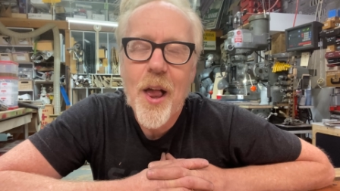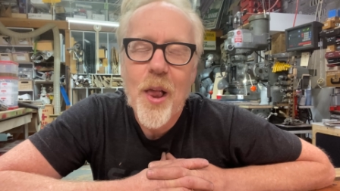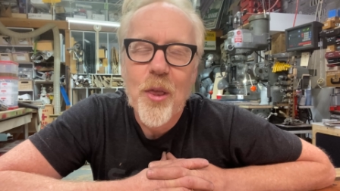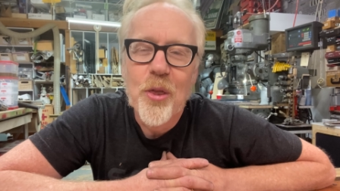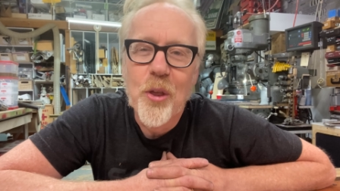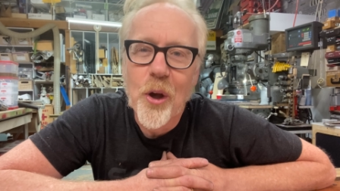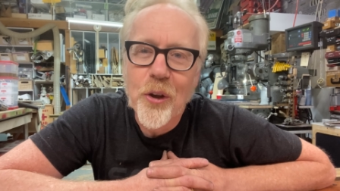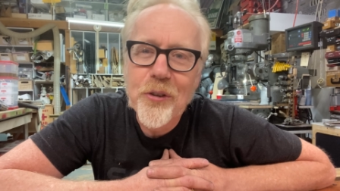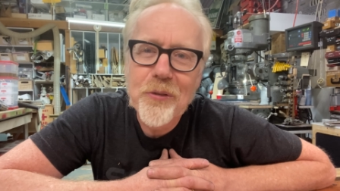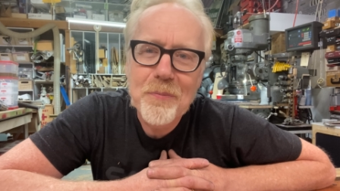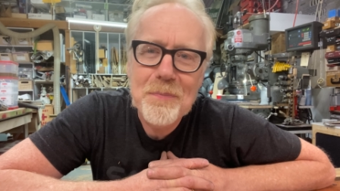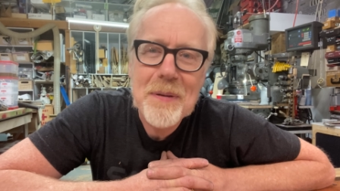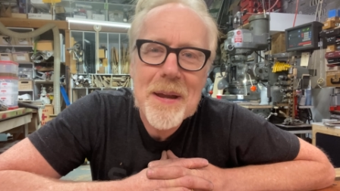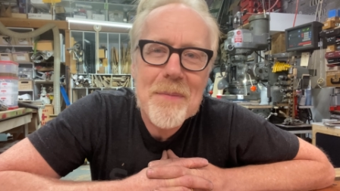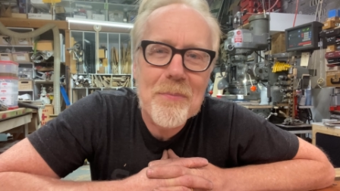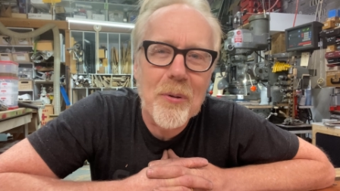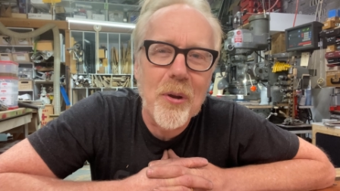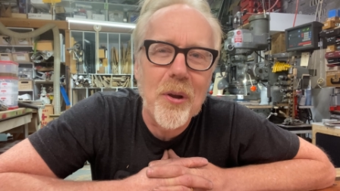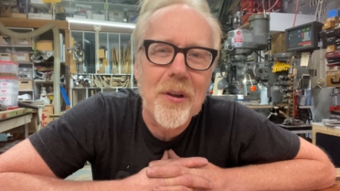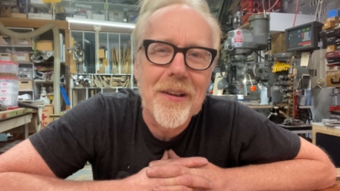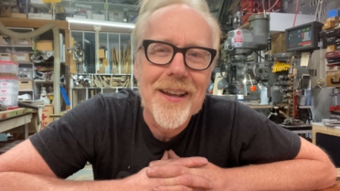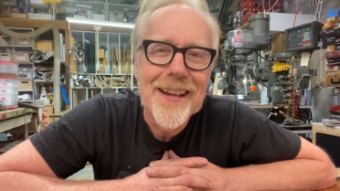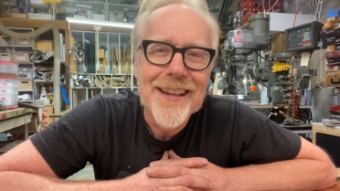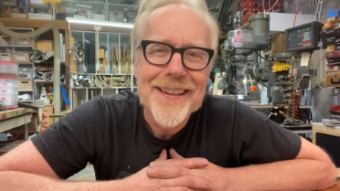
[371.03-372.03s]
Those
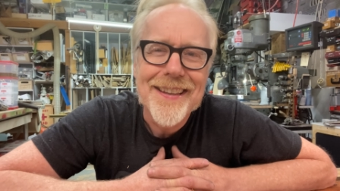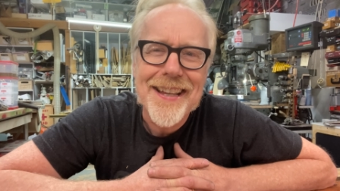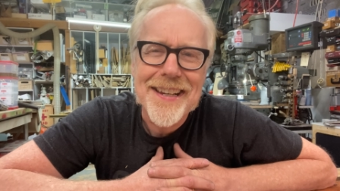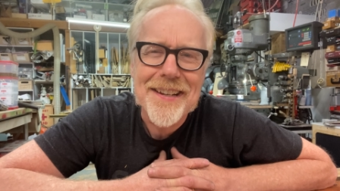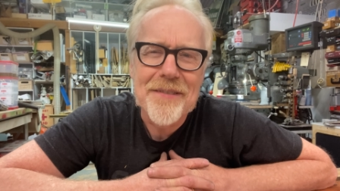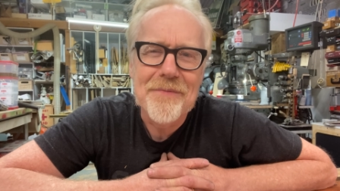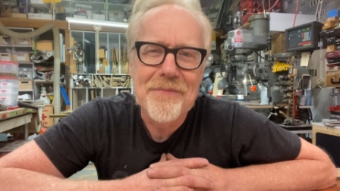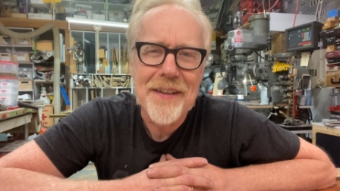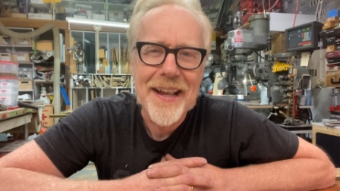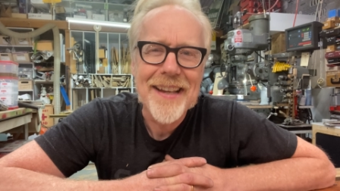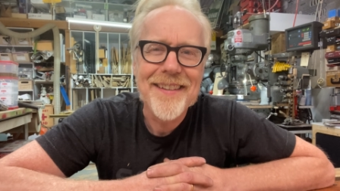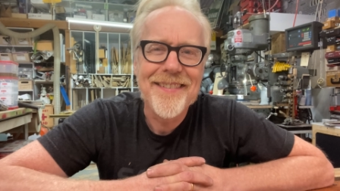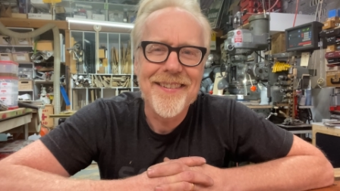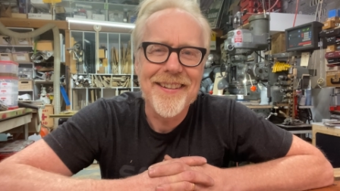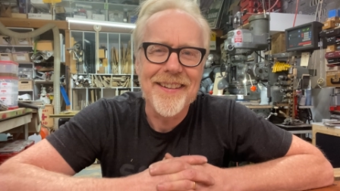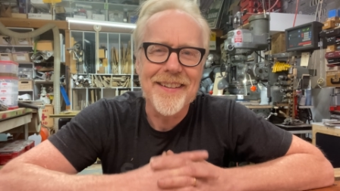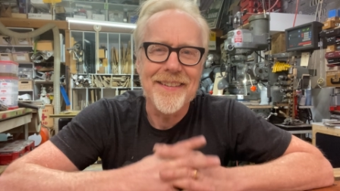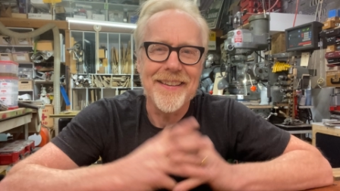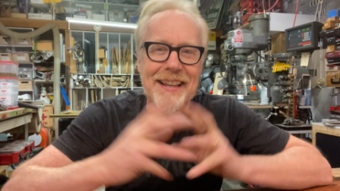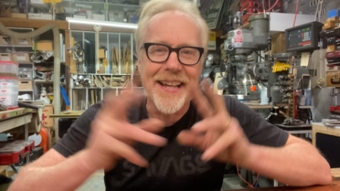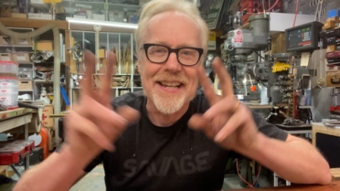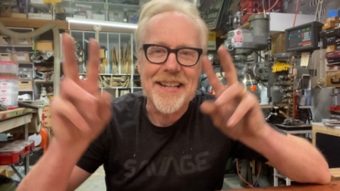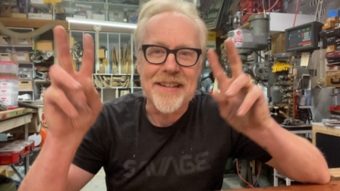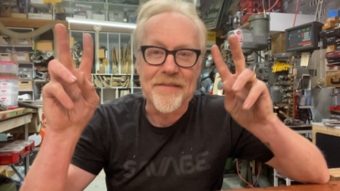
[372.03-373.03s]
people that
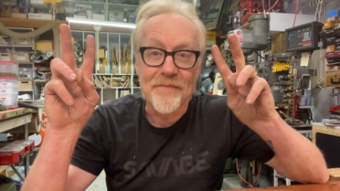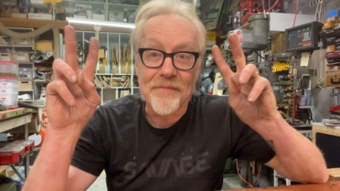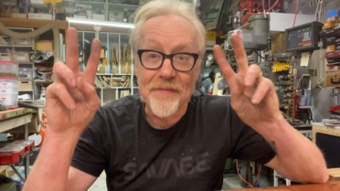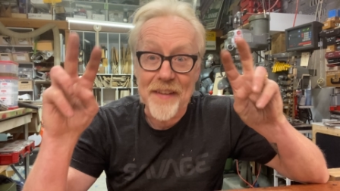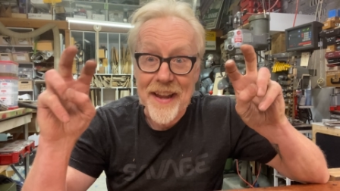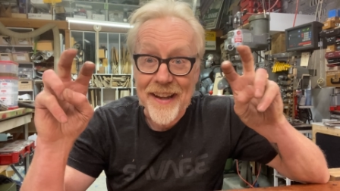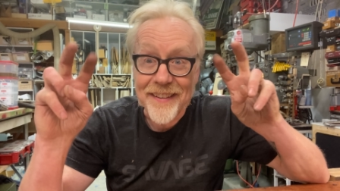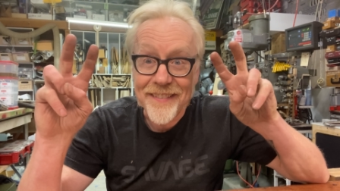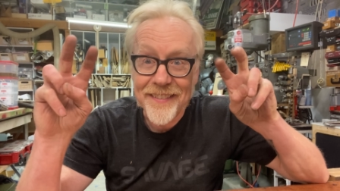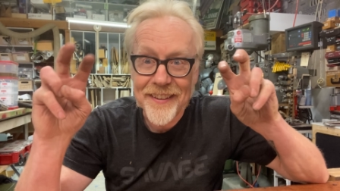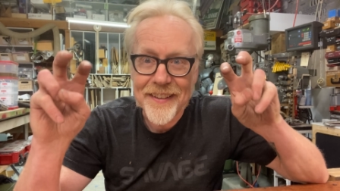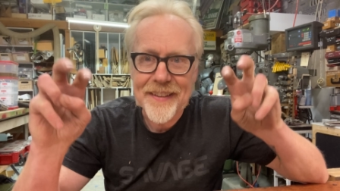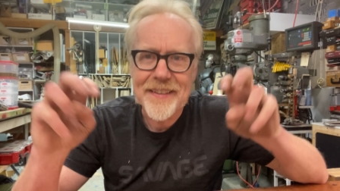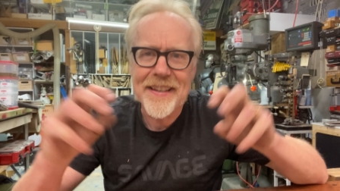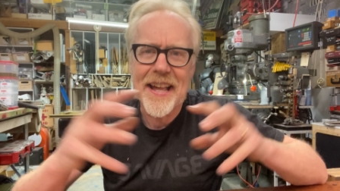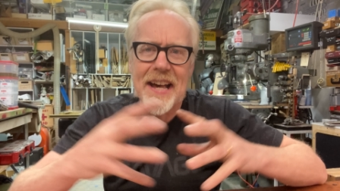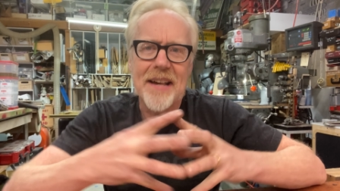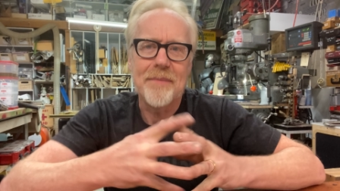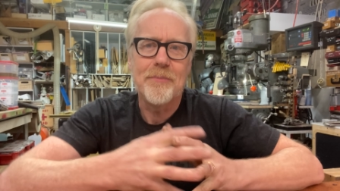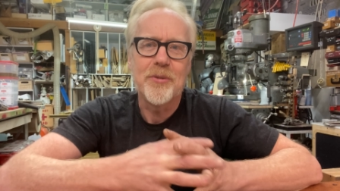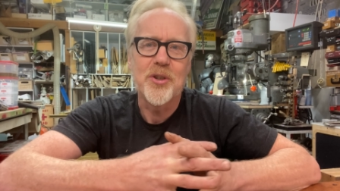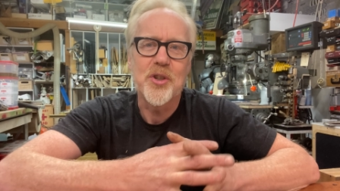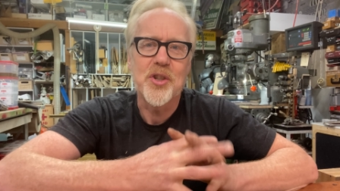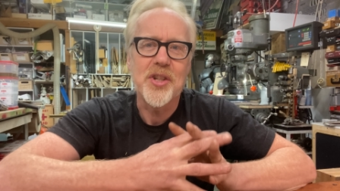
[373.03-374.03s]
invented, that invented
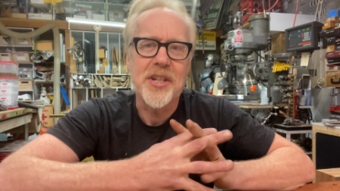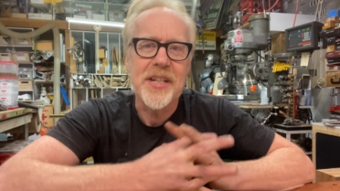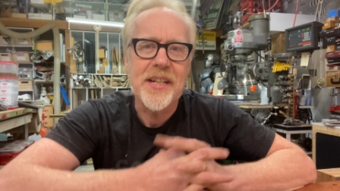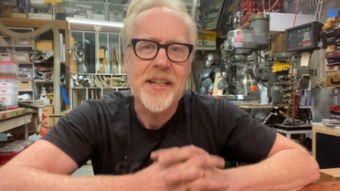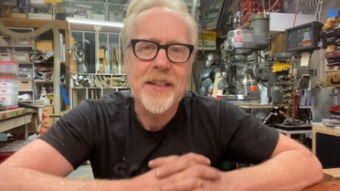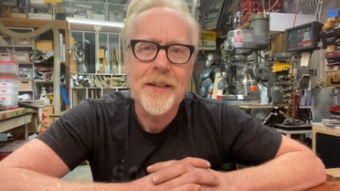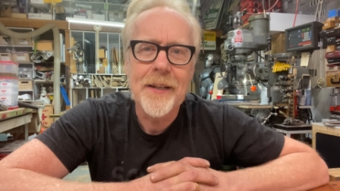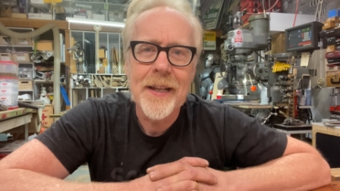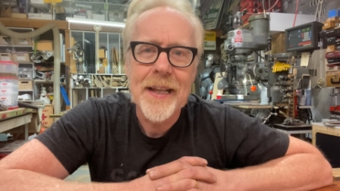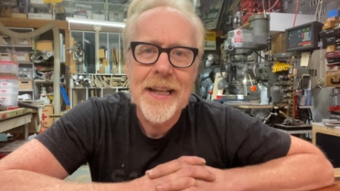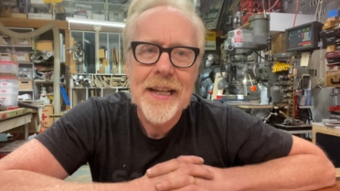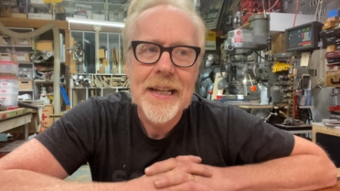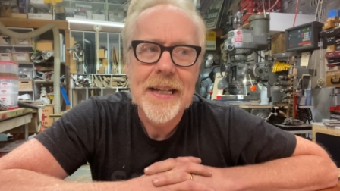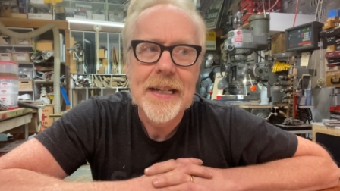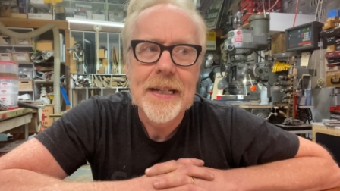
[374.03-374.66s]
that machine